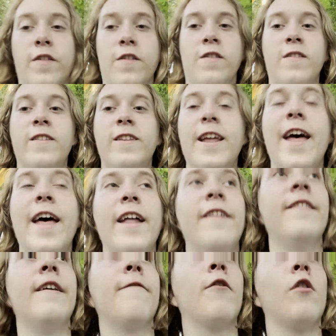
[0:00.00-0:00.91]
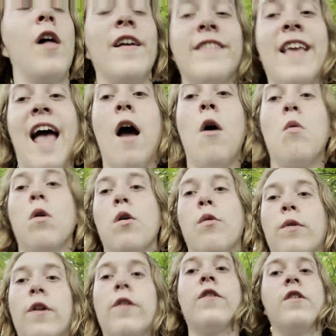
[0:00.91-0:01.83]
it's dead, and then for the last hour,
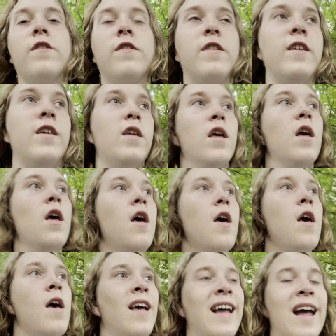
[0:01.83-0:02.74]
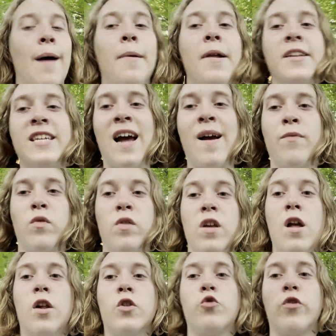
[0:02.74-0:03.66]
we're just gonna see how many times we can
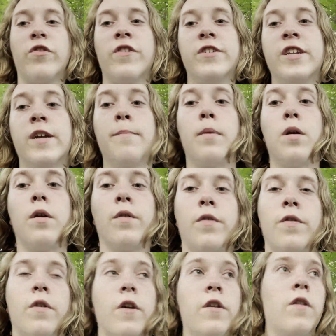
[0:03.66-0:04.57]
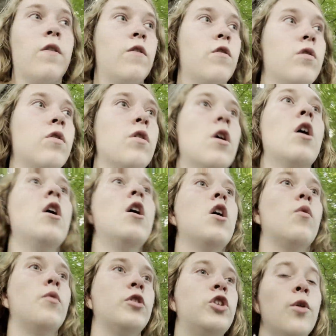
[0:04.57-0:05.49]
get on Twisted Timbers.
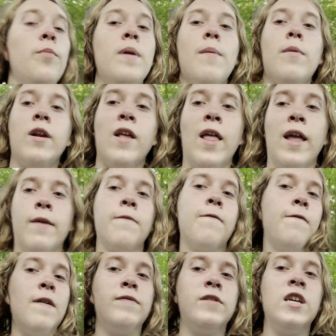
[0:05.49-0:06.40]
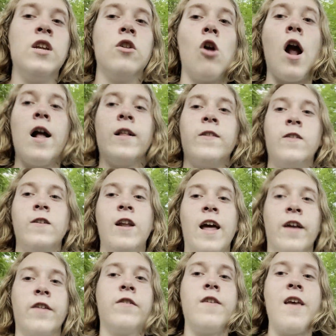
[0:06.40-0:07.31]
We should be able to get like 15 rides in the
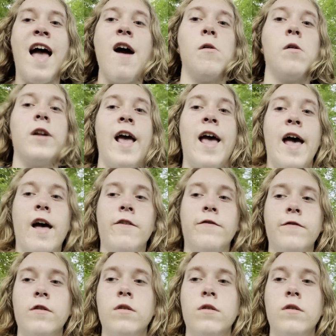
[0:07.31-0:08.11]
next hour and a half.